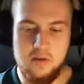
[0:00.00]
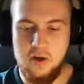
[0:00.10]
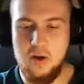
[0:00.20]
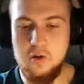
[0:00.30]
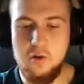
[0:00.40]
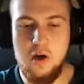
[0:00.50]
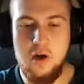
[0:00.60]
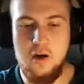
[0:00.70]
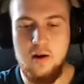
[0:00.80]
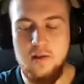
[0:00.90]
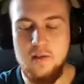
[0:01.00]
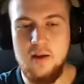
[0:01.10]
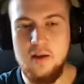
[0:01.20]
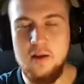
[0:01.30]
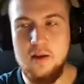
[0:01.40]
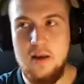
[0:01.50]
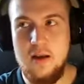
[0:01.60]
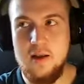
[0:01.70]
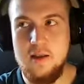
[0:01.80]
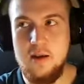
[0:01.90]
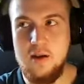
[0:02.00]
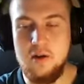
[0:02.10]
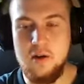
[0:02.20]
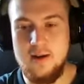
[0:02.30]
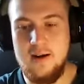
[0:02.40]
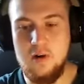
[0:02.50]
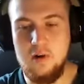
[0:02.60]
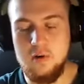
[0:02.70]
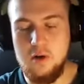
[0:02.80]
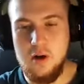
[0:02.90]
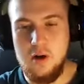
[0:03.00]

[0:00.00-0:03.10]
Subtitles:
they create a new car and then they're going to now